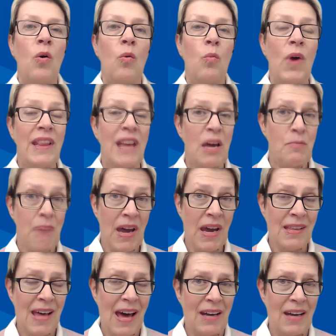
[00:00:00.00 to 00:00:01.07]
When they
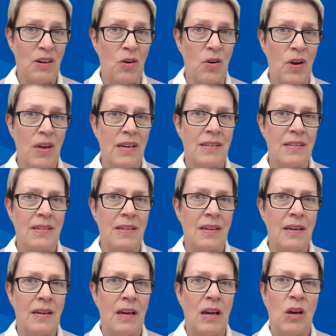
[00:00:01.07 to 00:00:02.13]
make that noise,
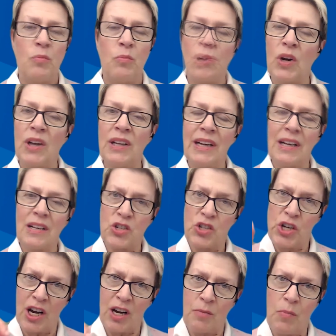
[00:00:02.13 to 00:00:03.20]
put a little
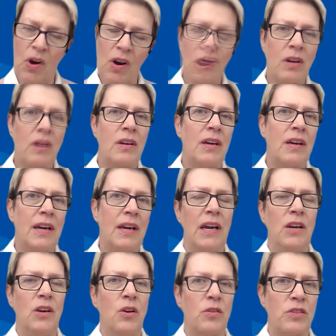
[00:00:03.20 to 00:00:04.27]
check mark
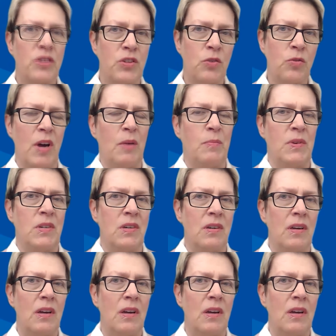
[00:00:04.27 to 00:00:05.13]
in your script.